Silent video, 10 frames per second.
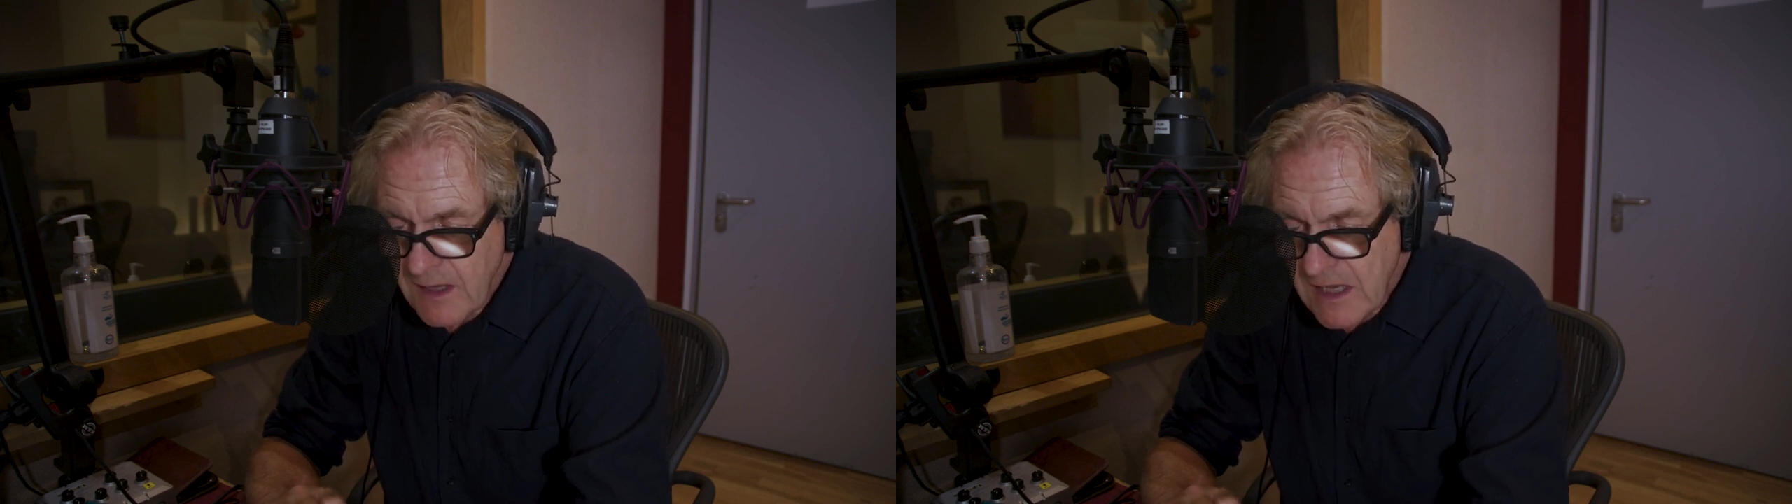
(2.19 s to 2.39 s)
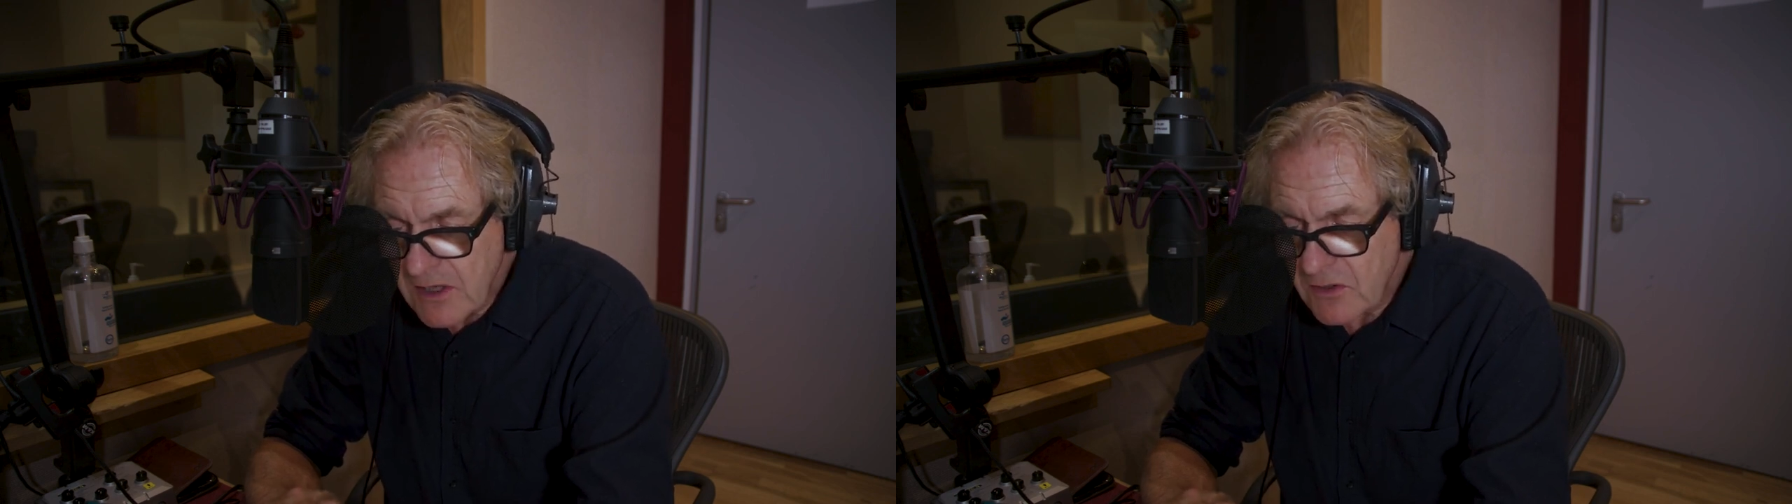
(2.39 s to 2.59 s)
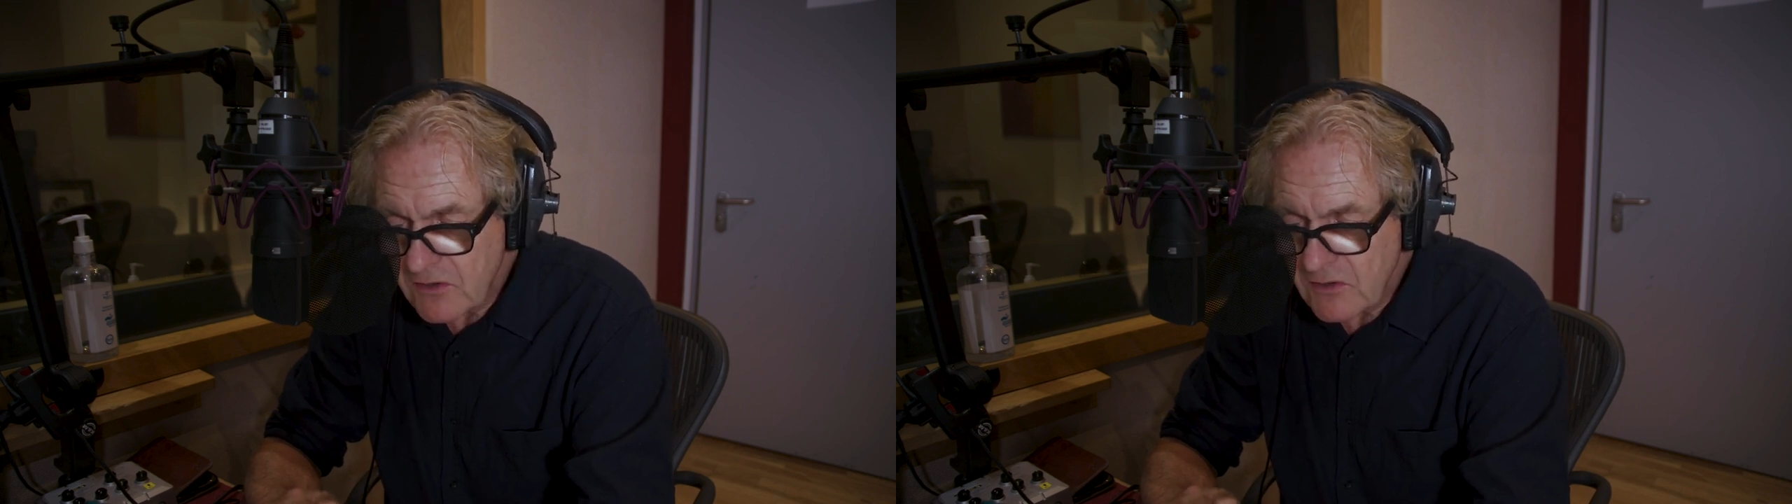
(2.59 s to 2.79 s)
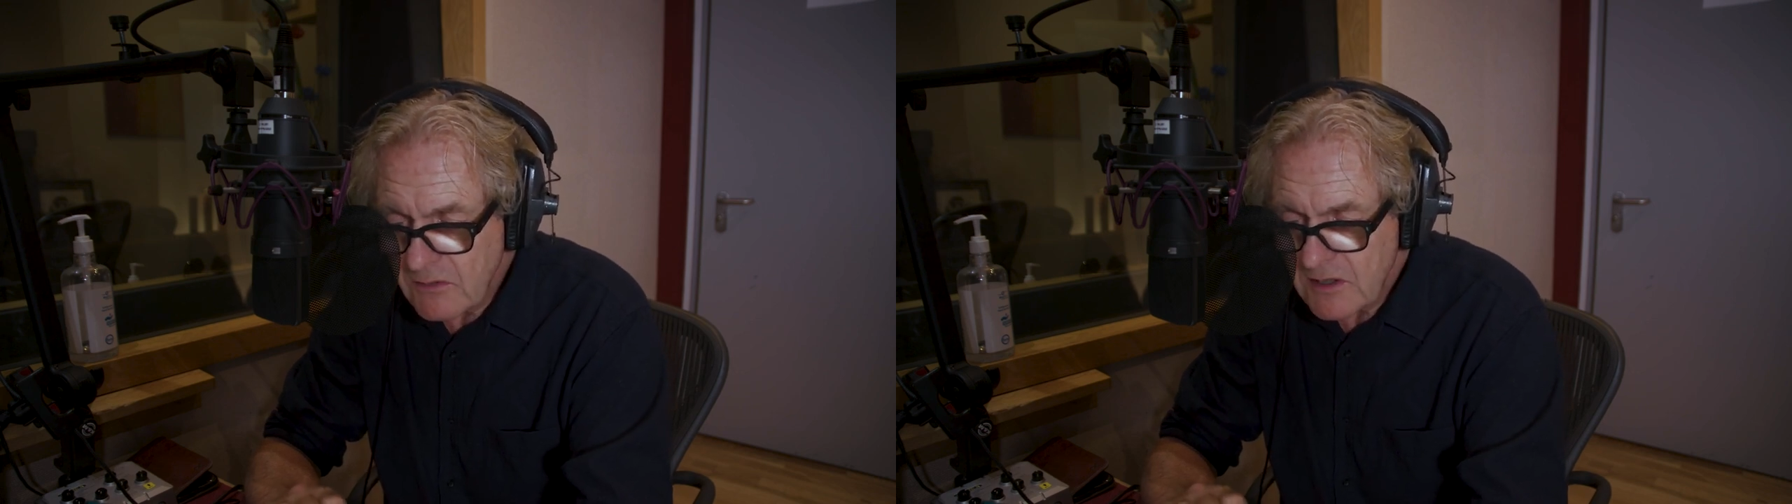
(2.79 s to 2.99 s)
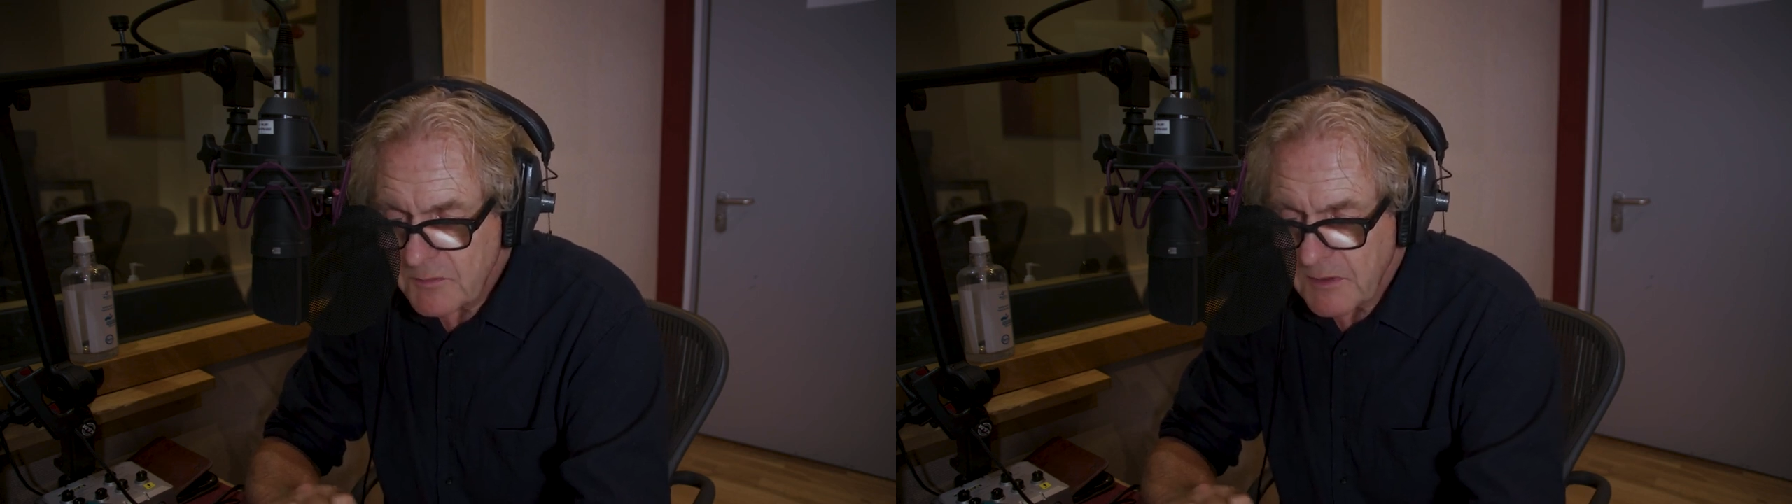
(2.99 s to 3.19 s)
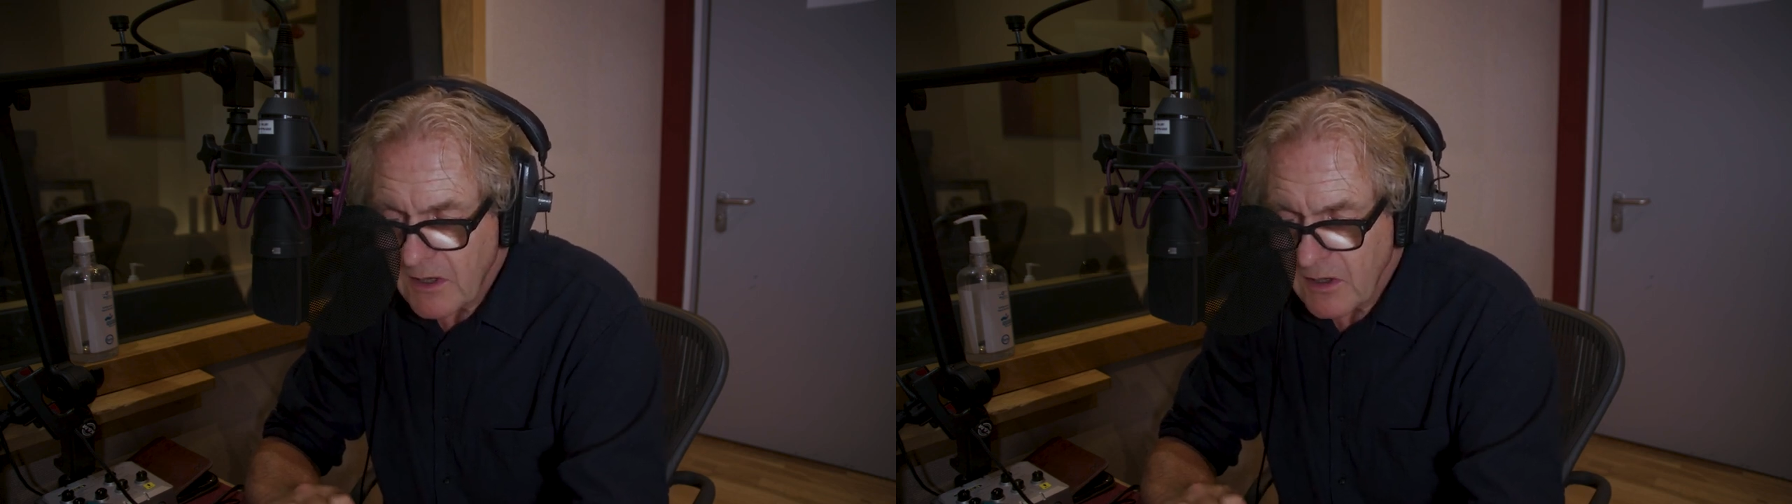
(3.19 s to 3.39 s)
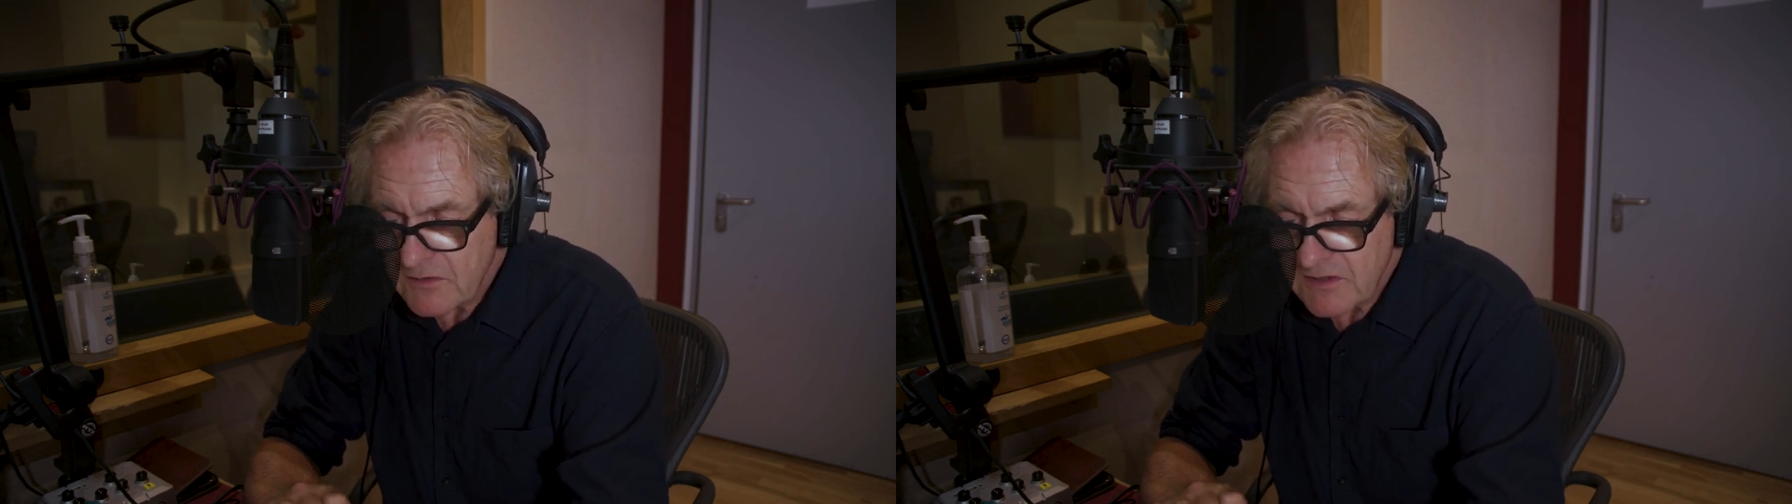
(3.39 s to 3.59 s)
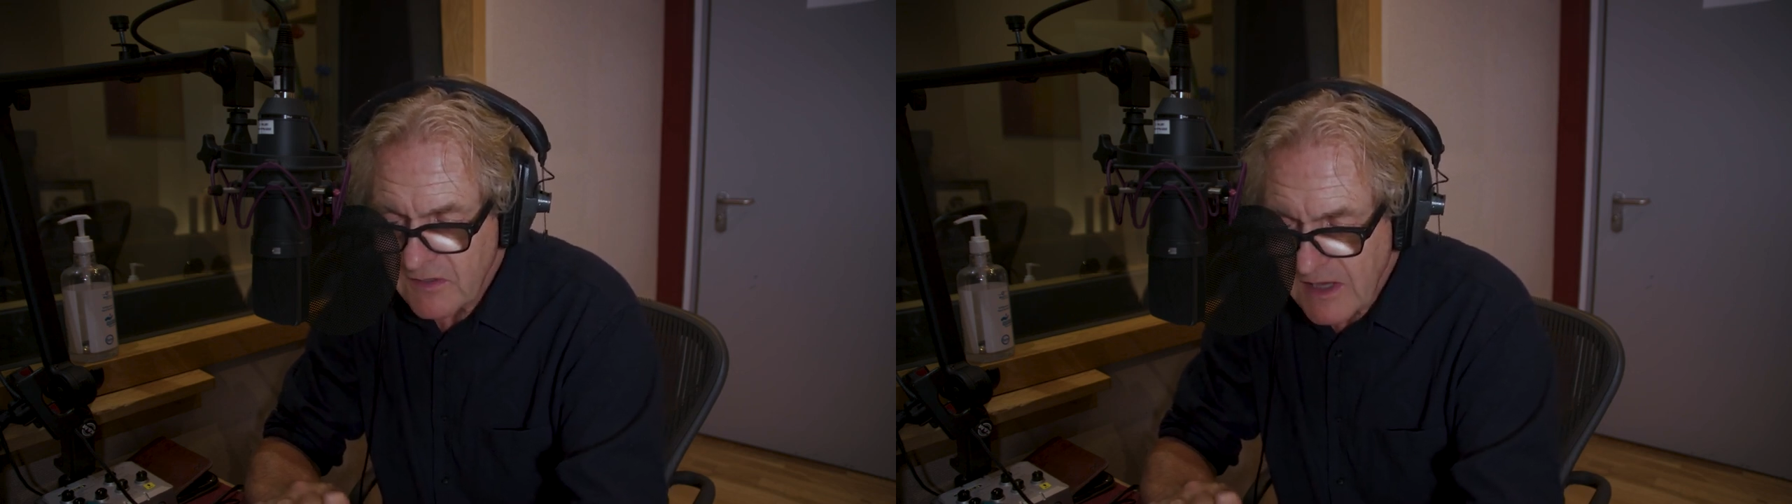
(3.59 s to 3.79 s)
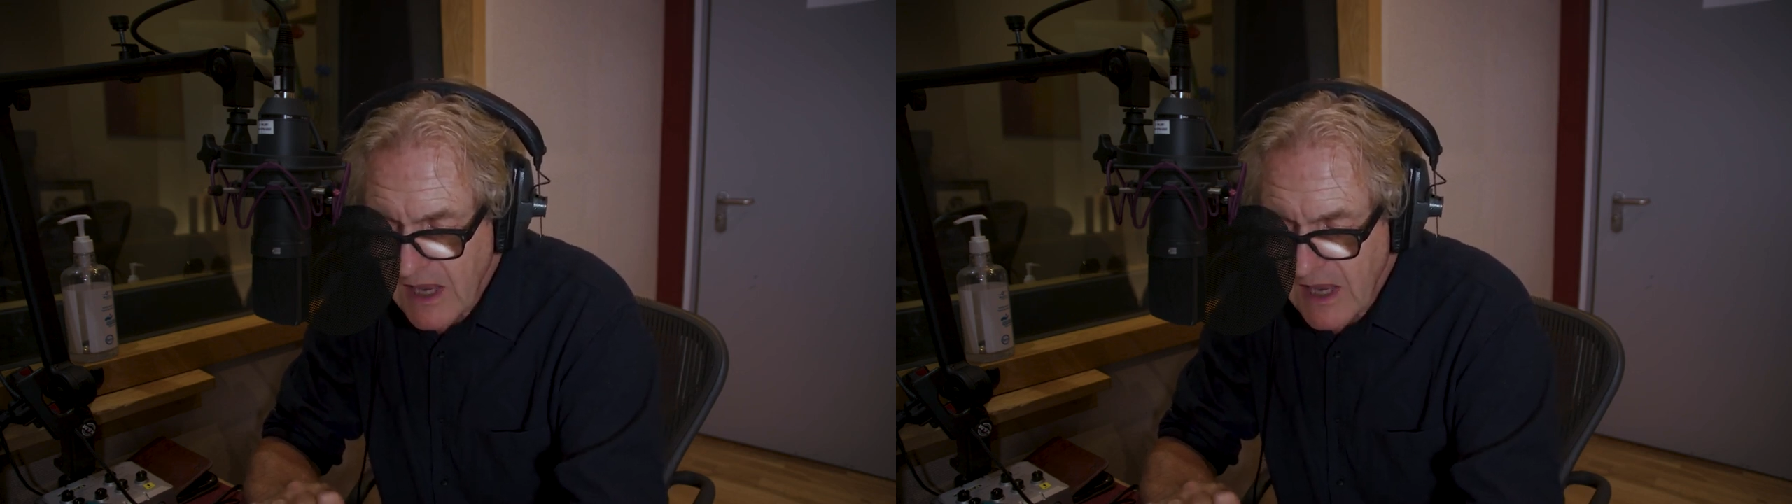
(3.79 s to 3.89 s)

He could do it because at the